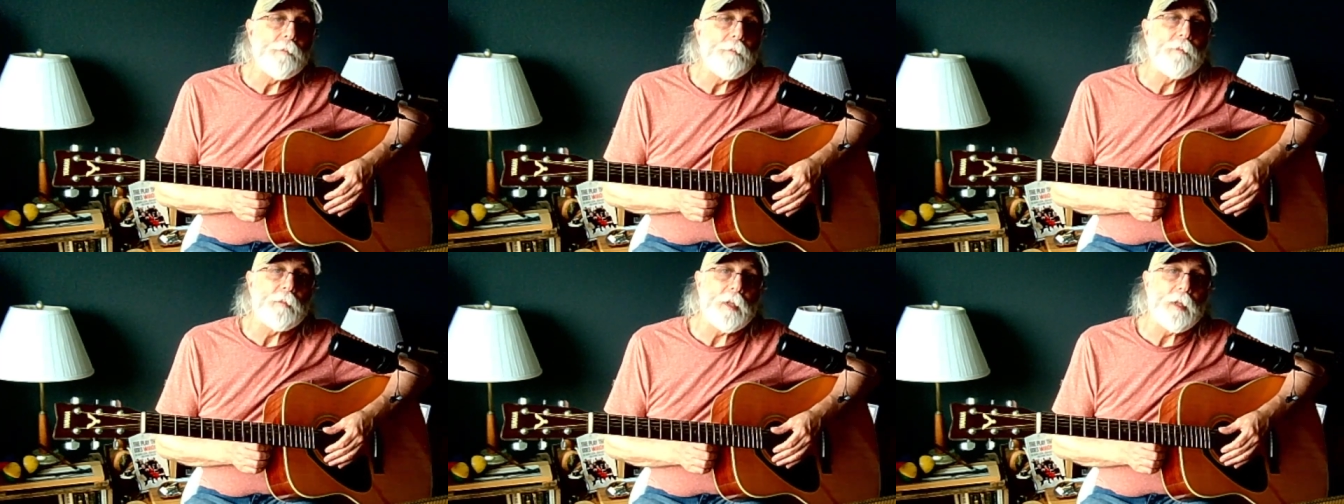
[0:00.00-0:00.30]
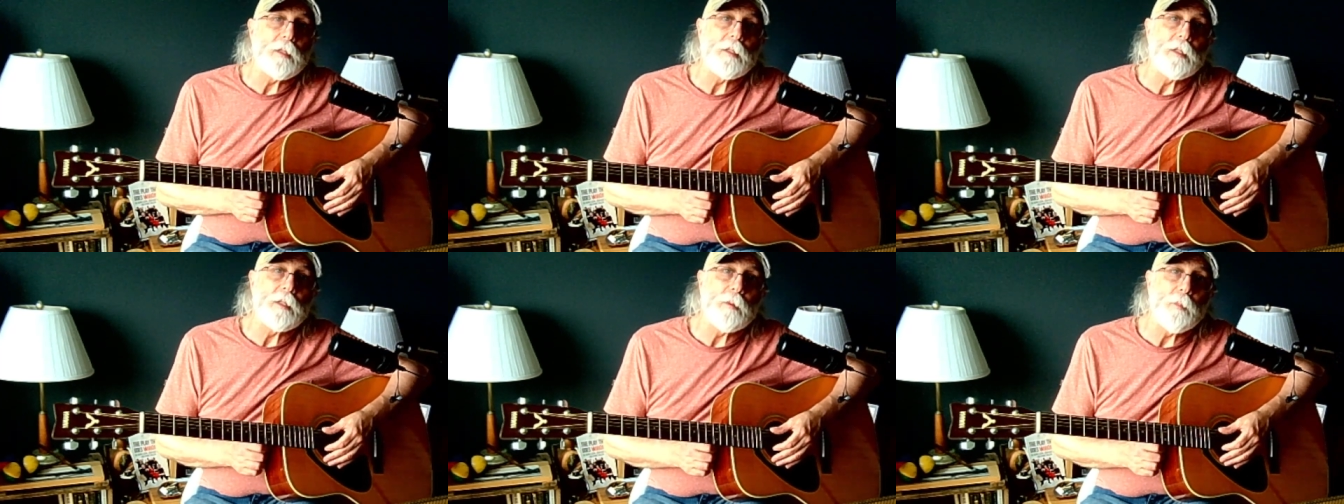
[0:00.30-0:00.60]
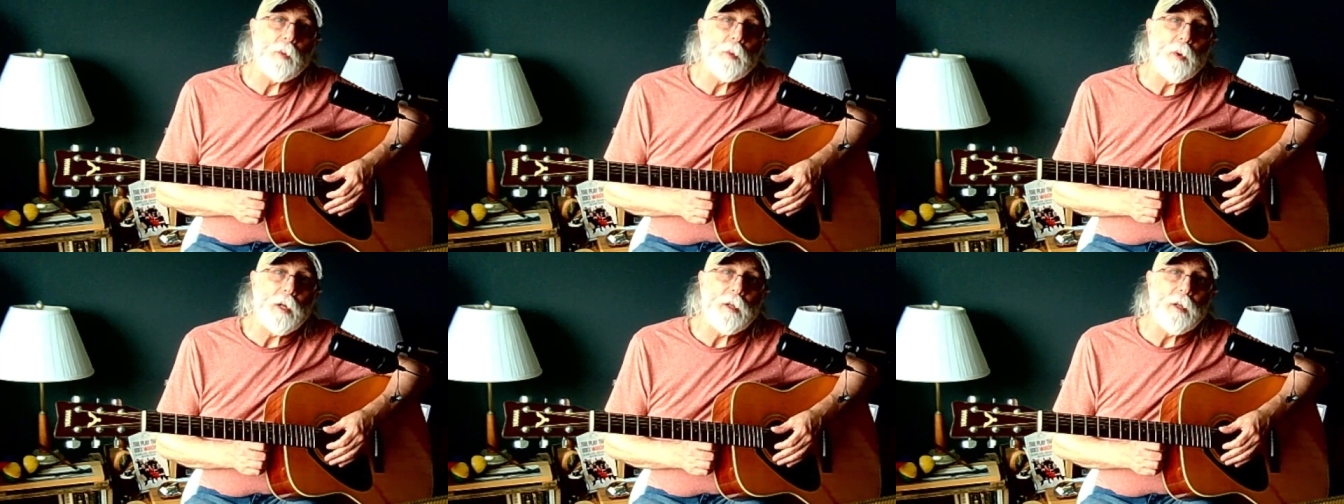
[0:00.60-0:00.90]
that's
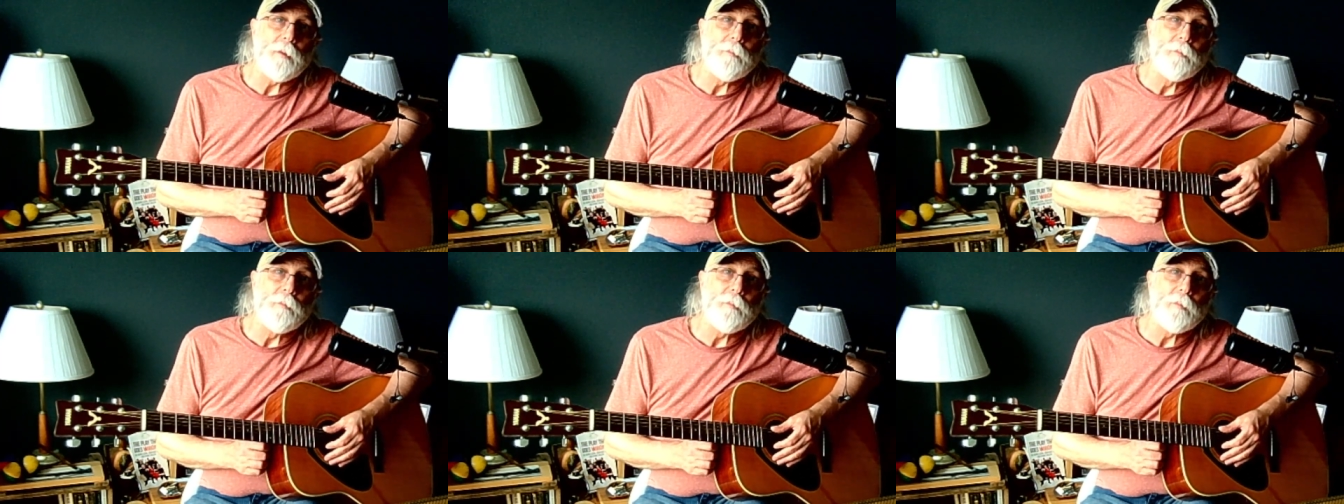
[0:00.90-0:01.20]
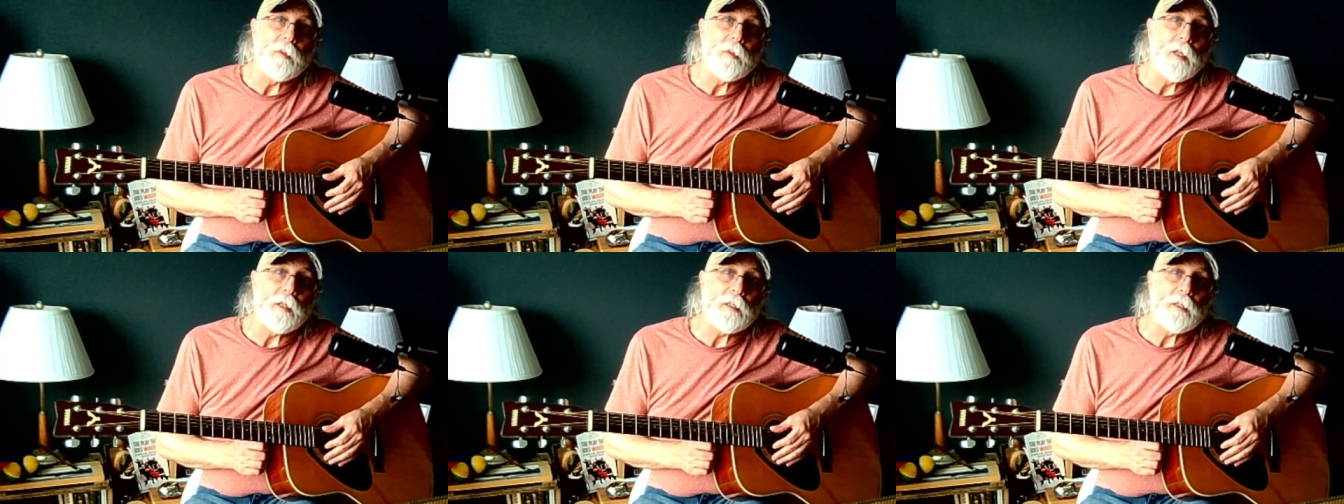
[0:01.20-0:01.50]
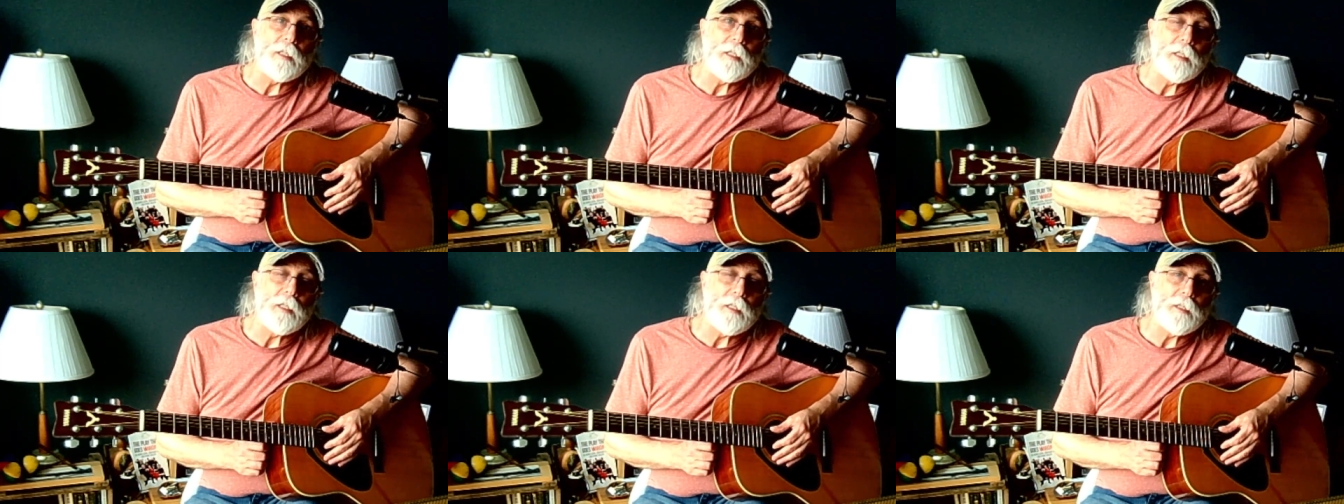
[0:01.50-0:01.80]
number one,
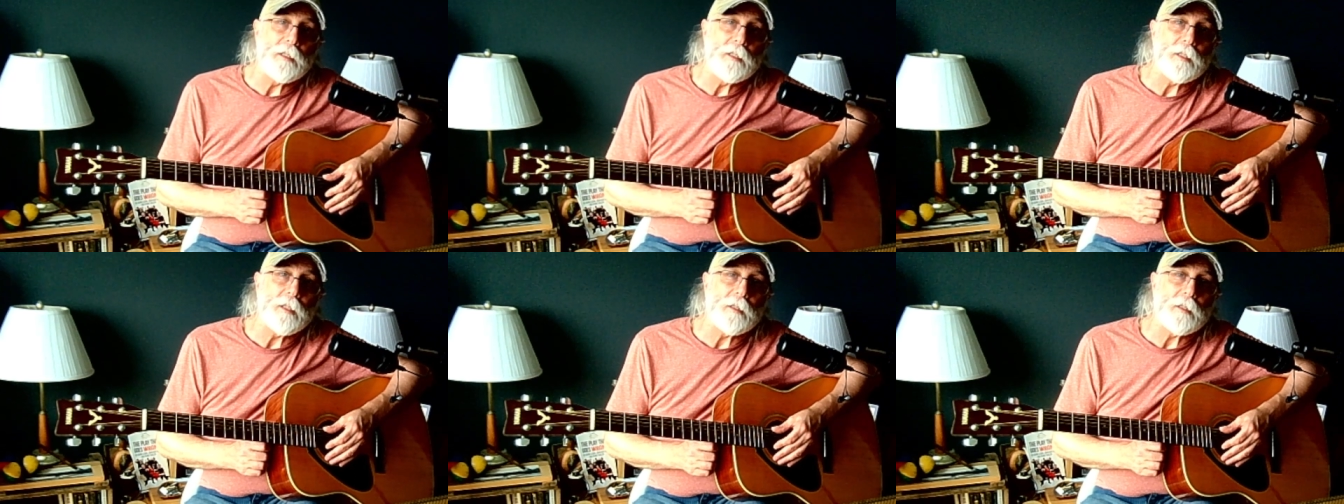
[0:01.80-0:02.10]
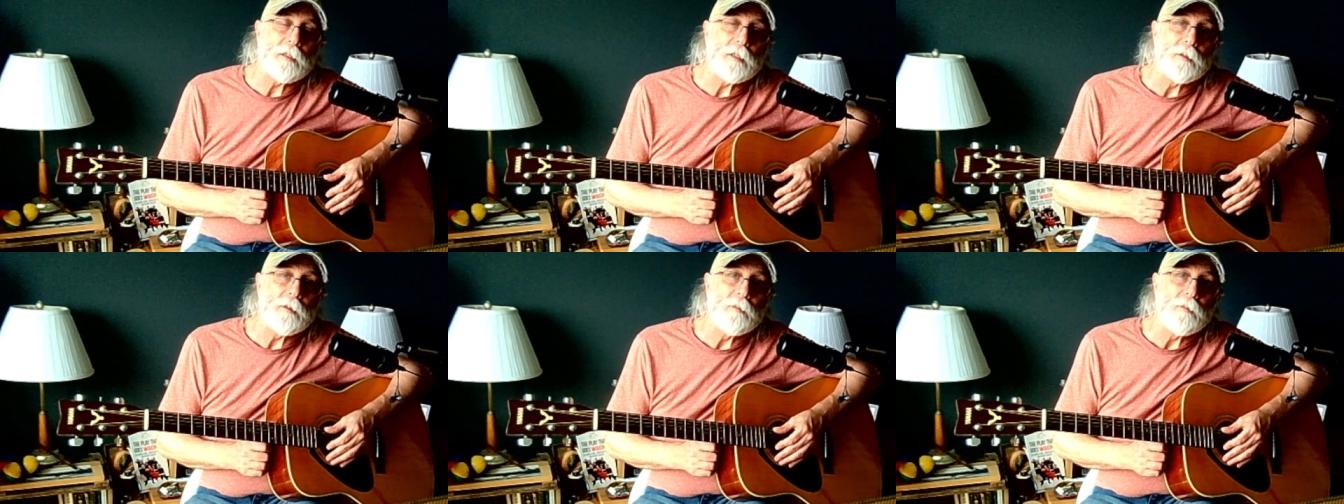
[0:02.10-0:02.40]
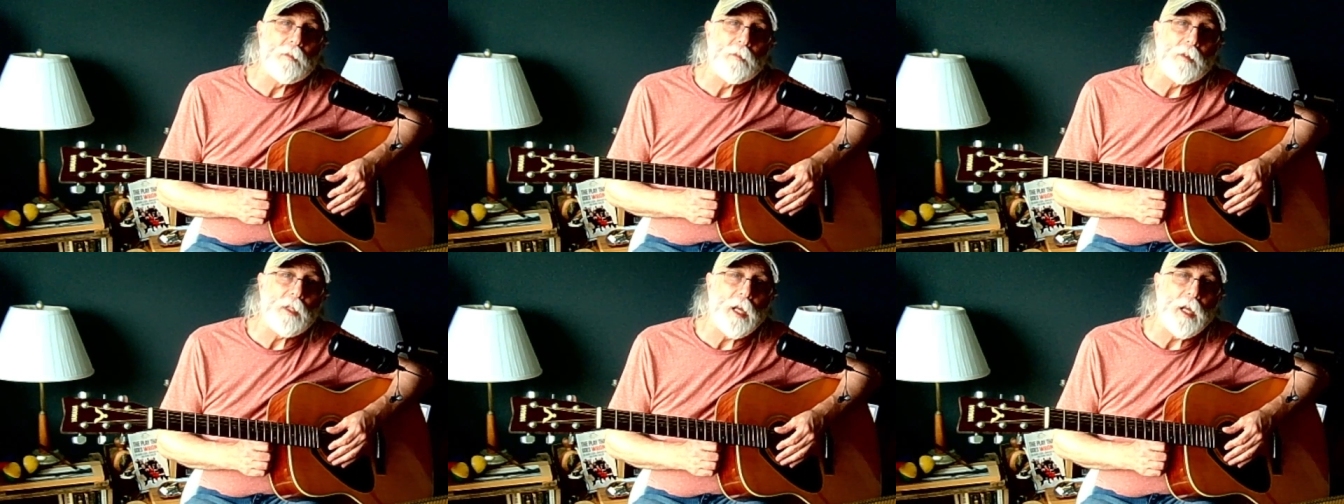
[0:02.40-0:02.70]
1986
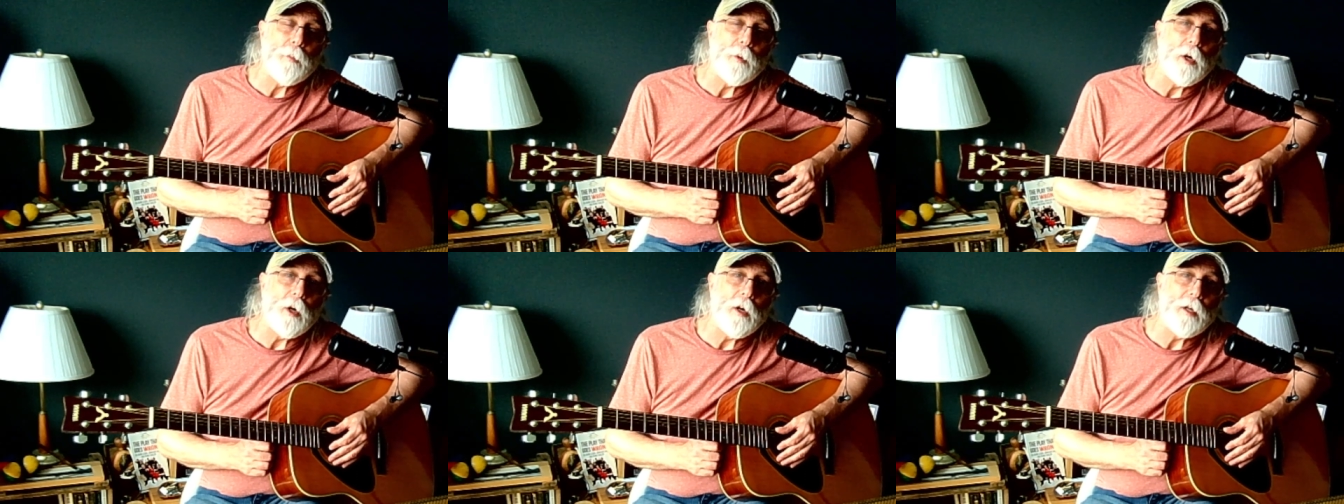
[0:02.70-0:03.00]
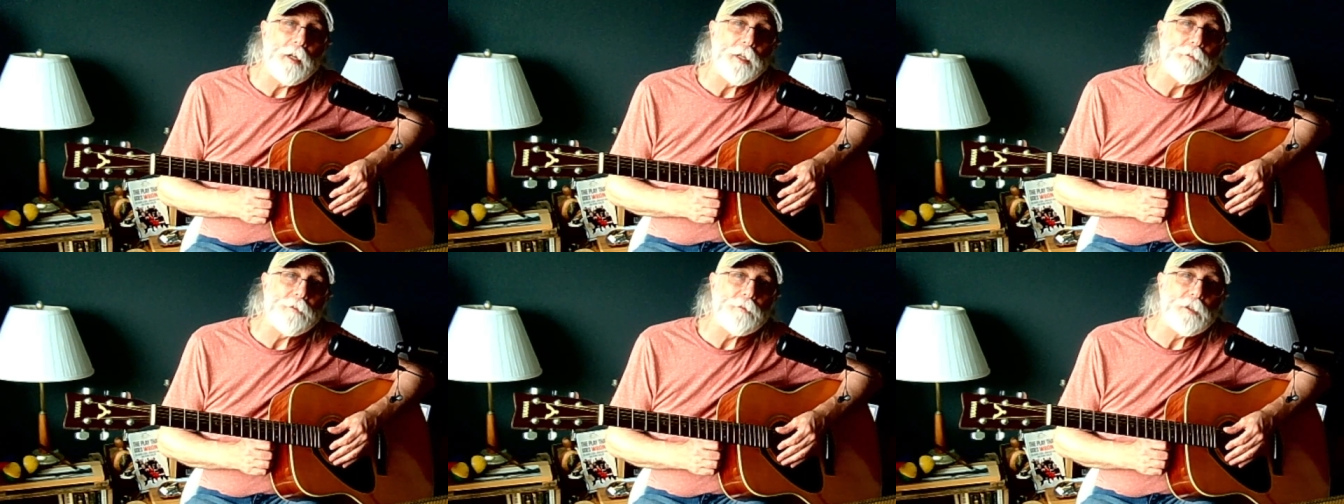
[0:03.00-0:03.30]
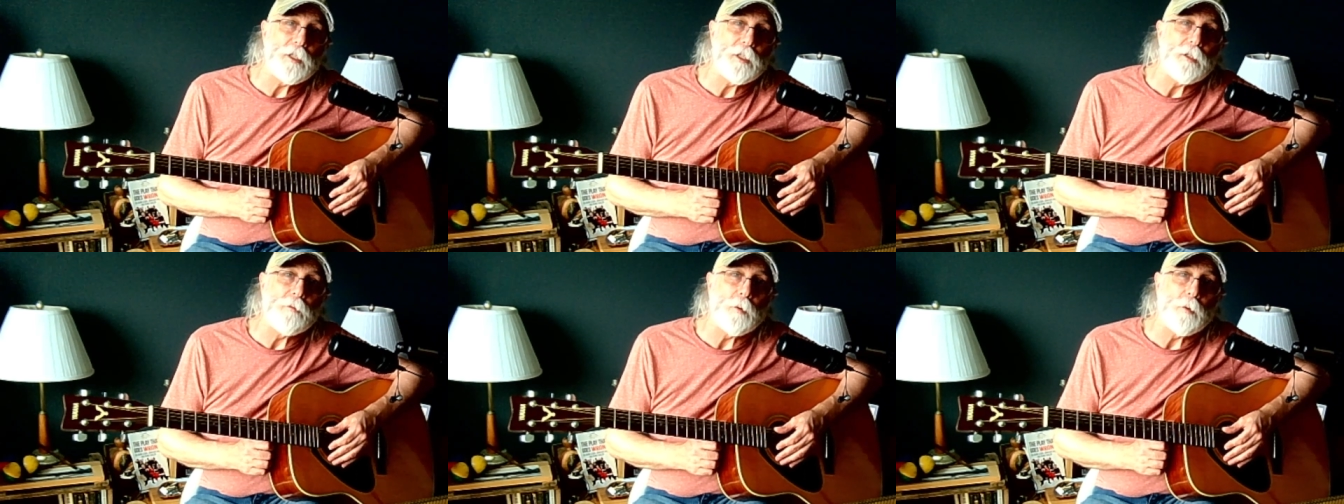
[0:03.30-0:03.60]
Yamaha
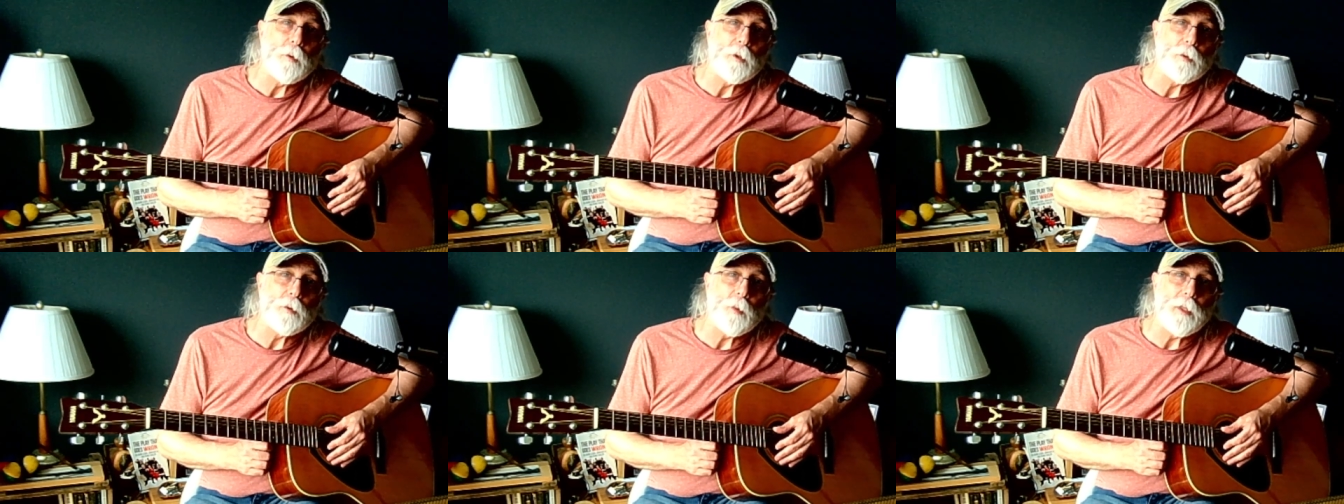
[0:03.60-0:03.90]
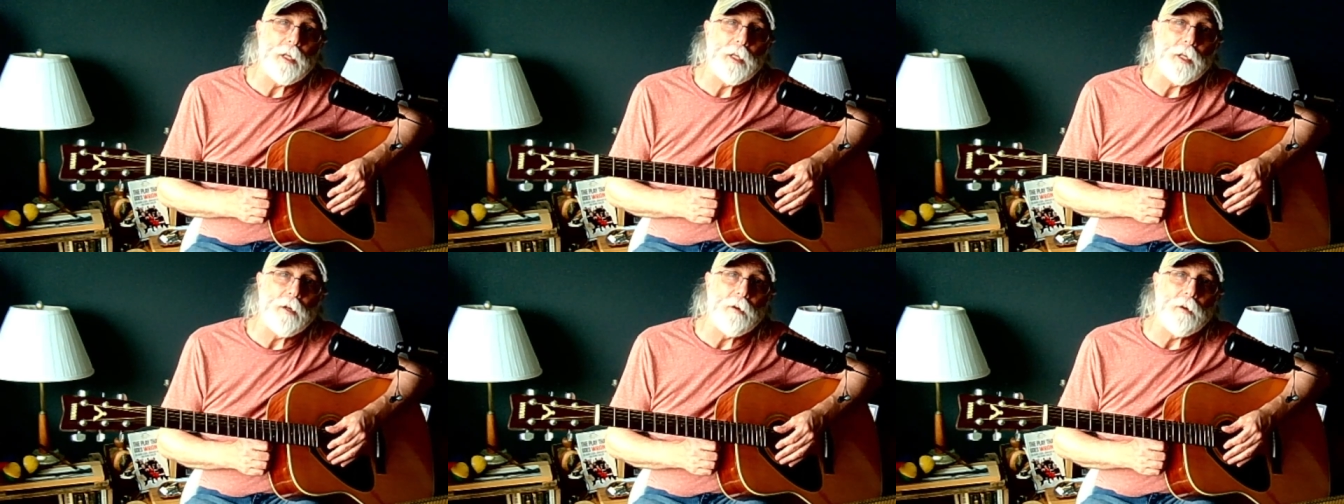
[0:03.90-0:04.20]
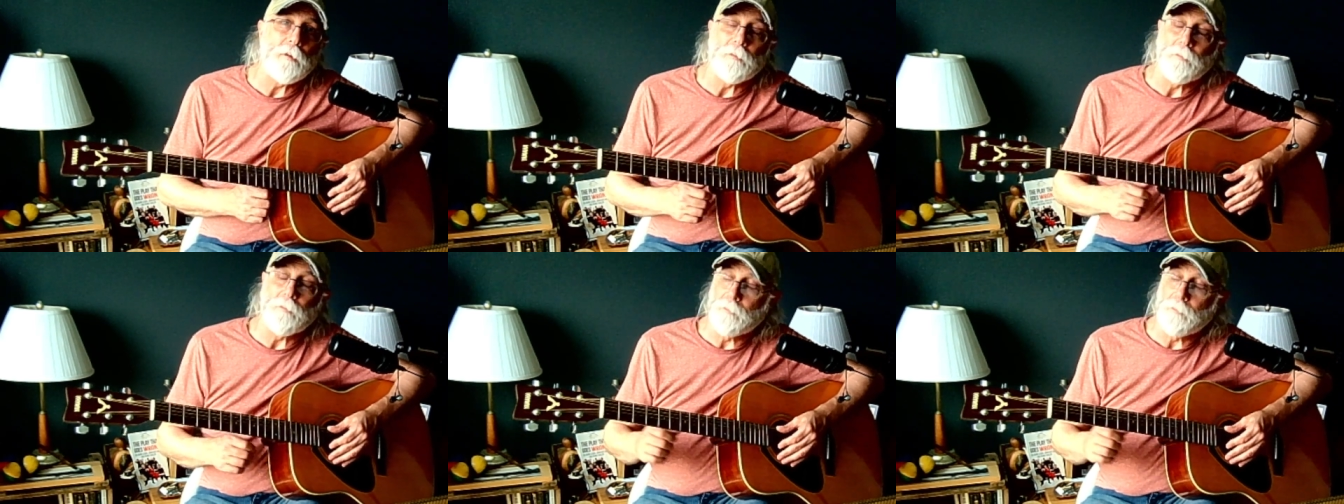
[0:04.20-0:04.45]
FG420-L